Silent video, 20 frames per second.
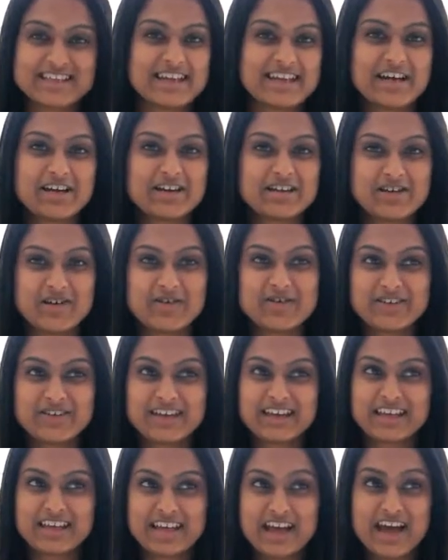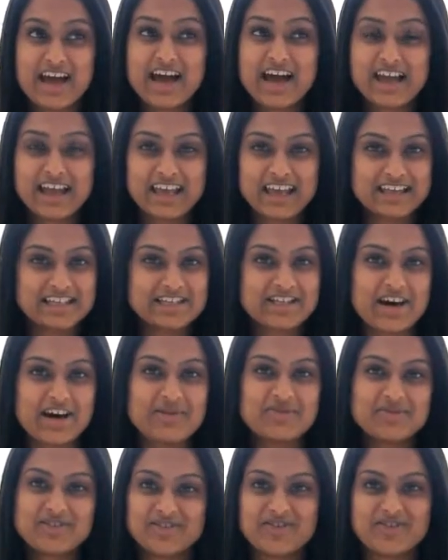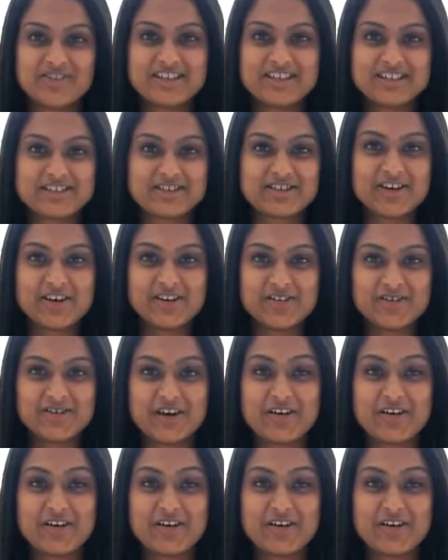that I don't get time to finish off.